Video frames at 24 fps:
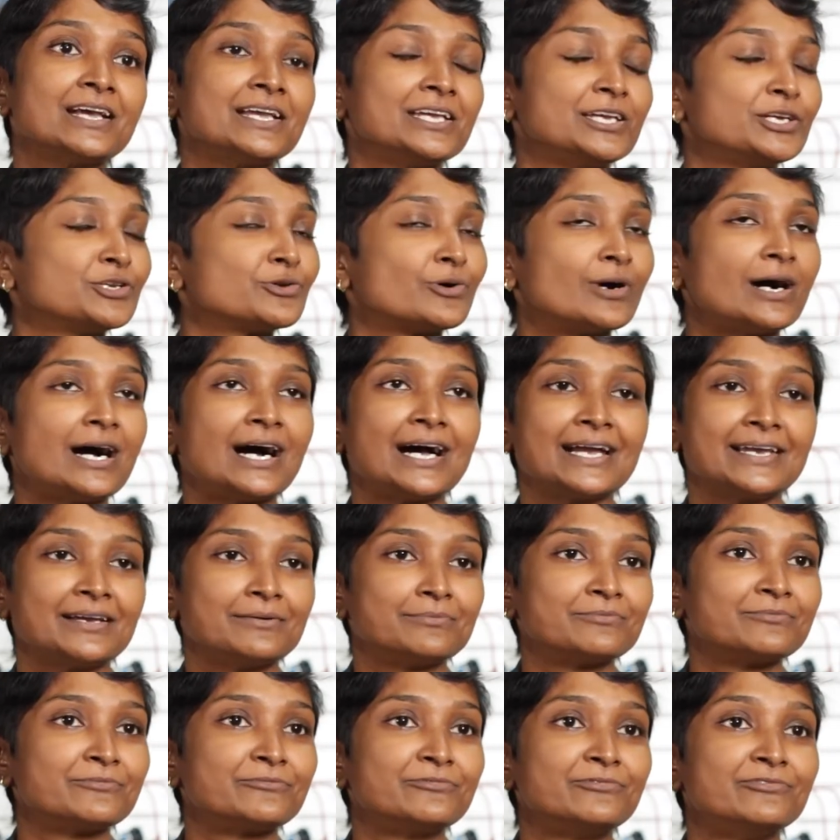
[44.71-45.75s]
You know, I
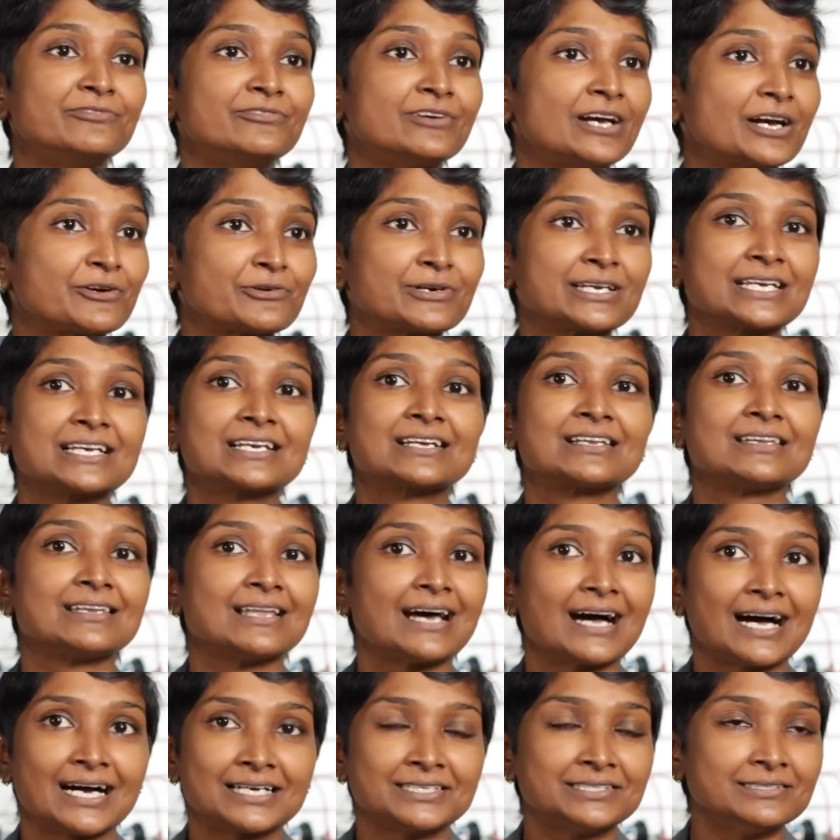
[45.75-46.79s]
am very
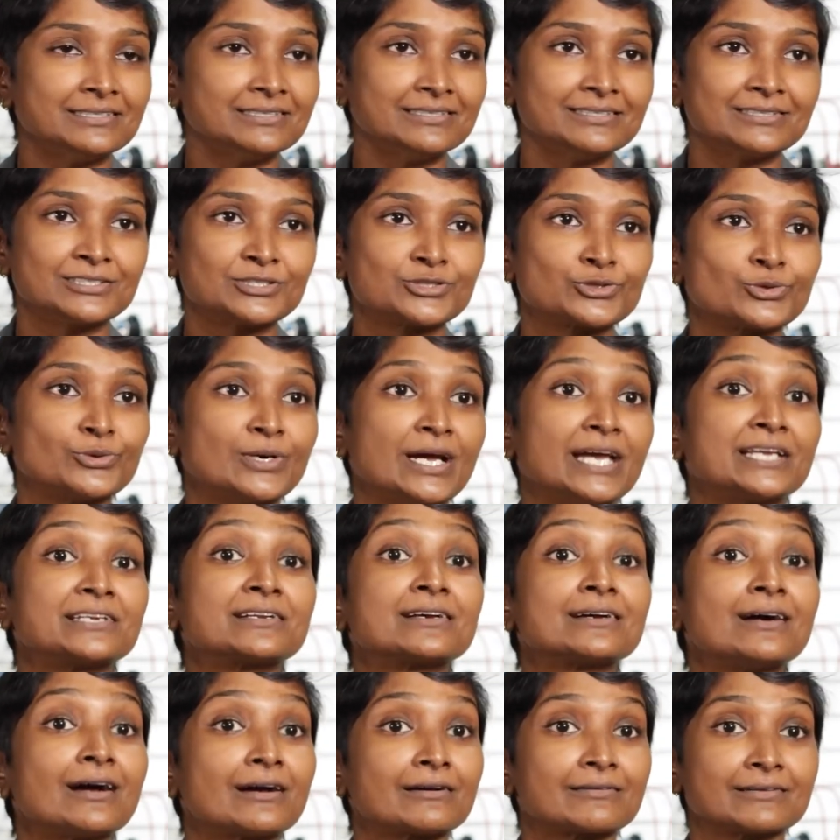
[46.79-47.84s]
glad to
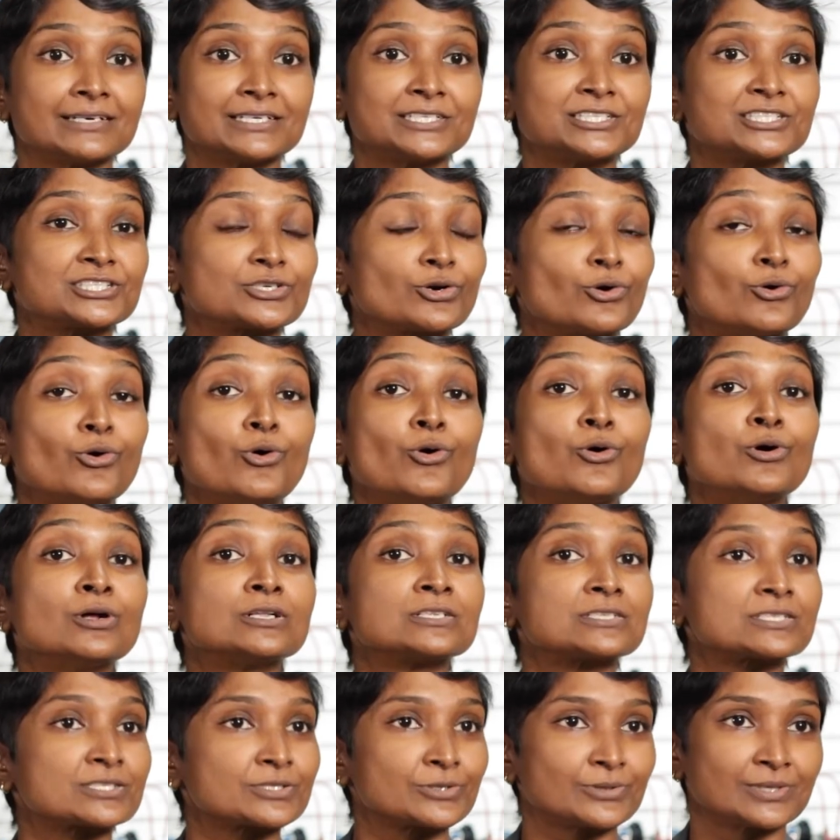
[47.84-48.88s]
encourage
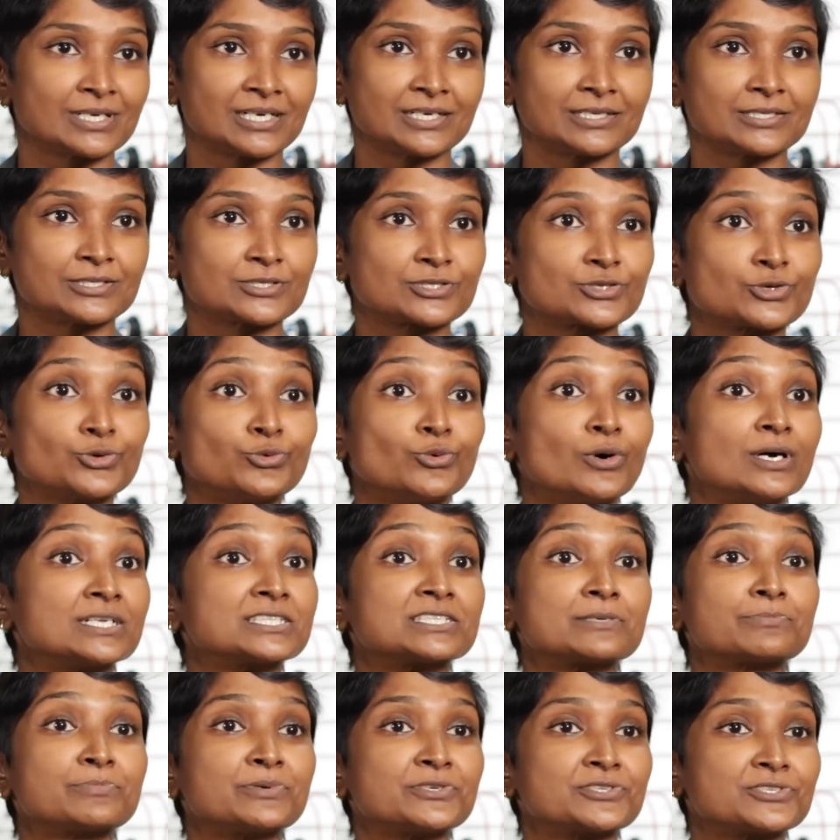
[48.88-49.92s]
all students who
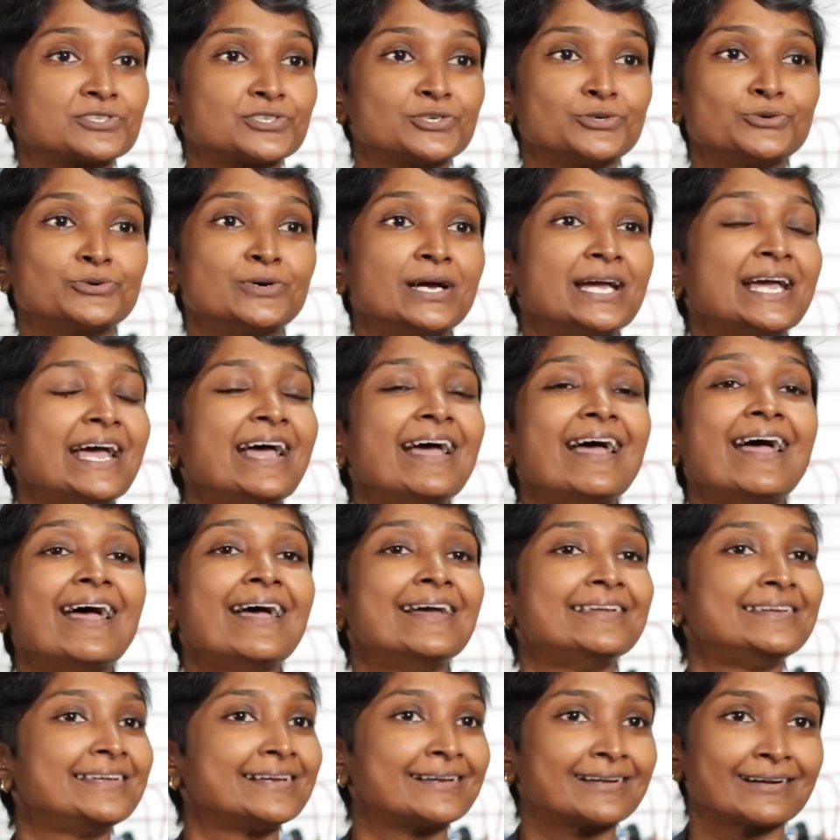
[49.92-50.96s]
want to pursue
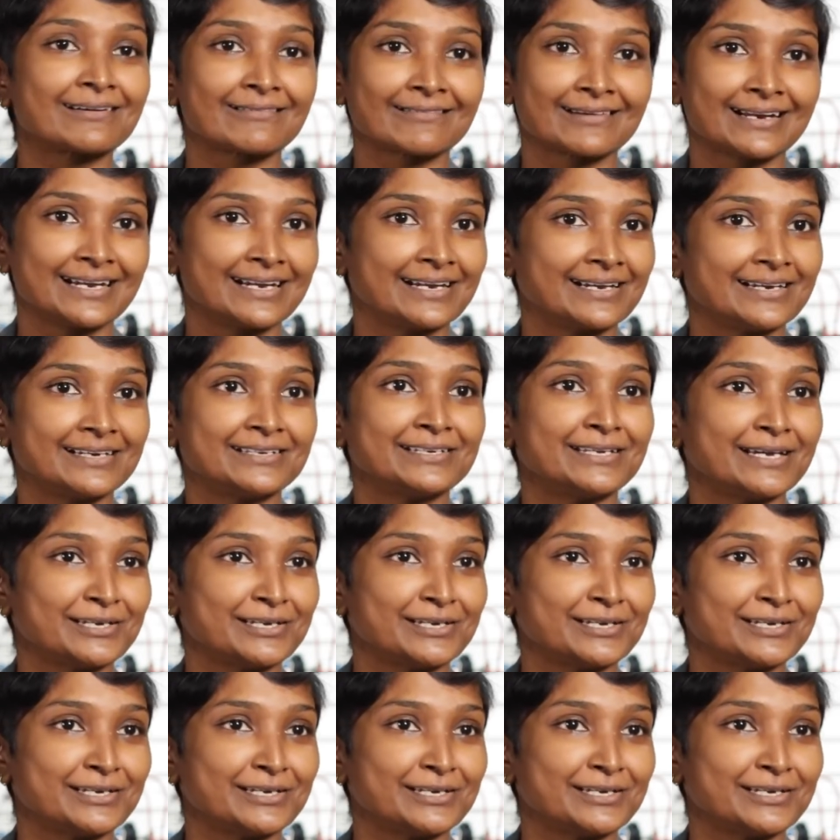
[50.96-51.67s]
any career in